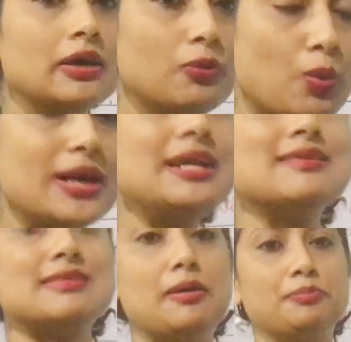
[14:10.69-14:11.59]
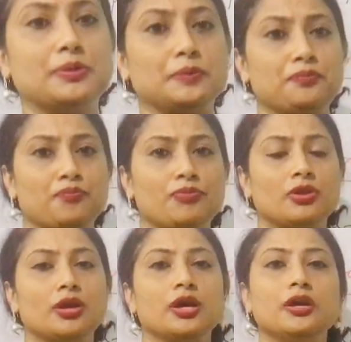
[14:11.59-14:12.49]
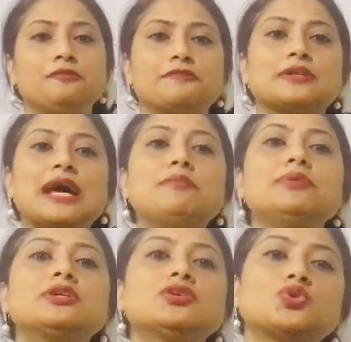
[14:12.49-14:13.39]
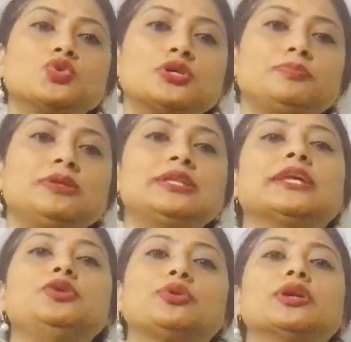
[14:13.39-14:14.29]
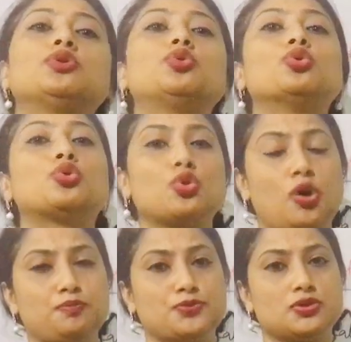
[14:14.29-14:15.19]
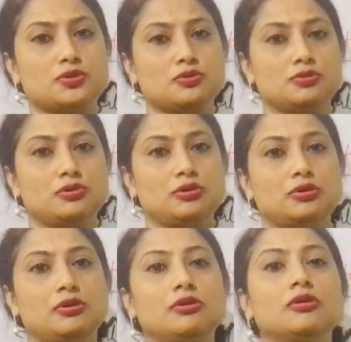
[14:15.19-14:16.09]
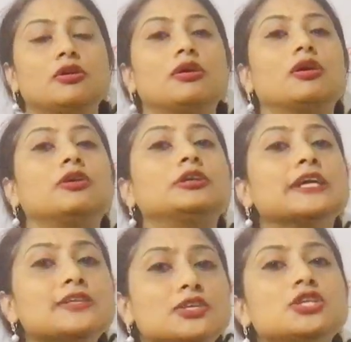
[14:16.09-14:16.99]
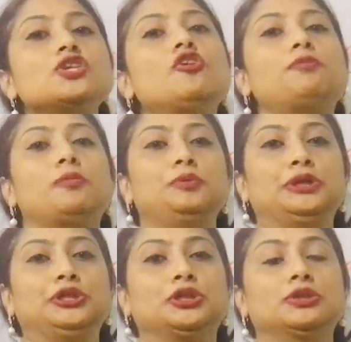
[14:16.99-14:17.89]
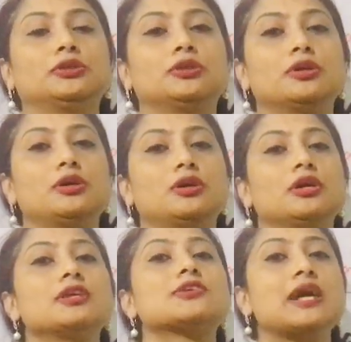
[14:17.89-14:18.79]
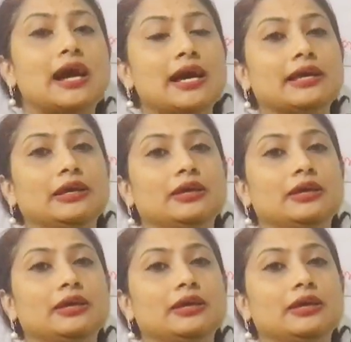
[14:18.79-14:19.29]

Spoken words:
One example, if climate is suitable, then you can grow crops. Or density of population is high.